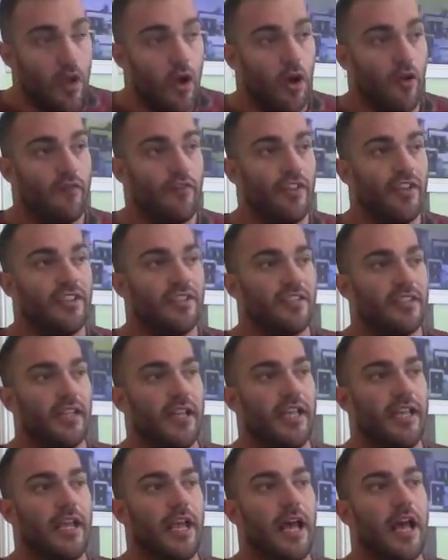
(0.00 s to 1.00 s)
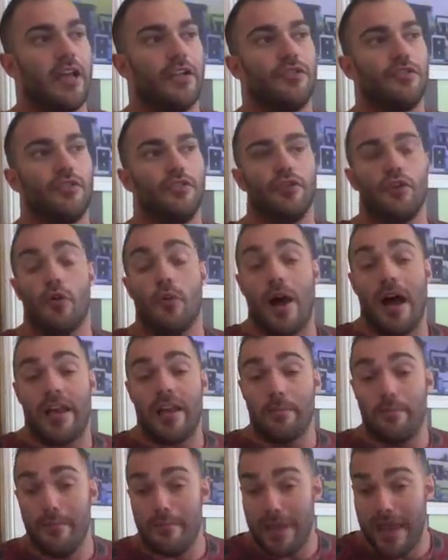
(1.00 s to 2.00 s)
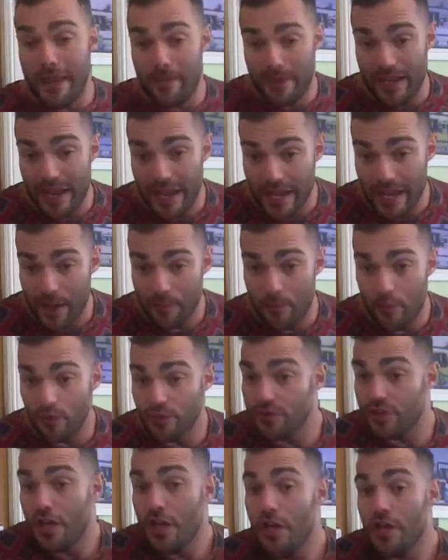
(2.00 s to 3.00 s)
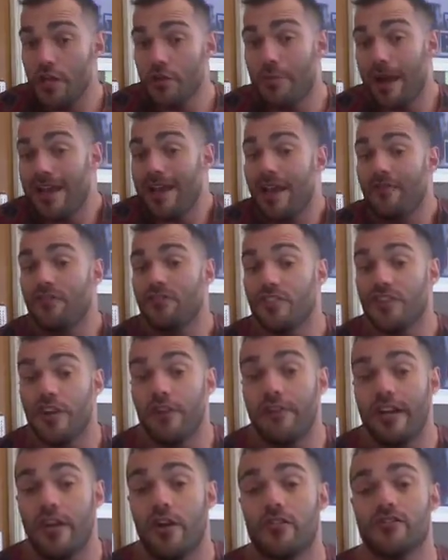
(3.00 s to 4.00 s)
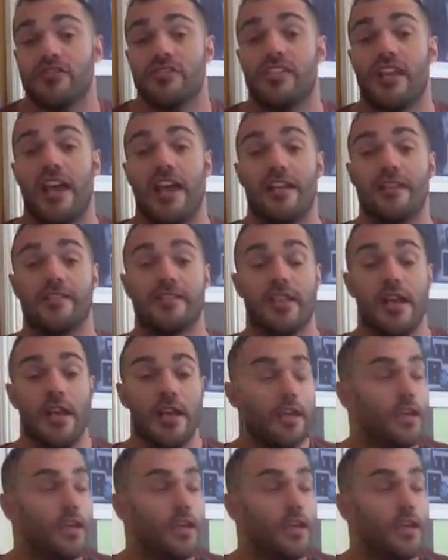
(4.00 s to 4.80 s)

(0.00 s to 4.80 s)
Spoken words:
Obviously, I don't know why you may be here, but you might have security concerns.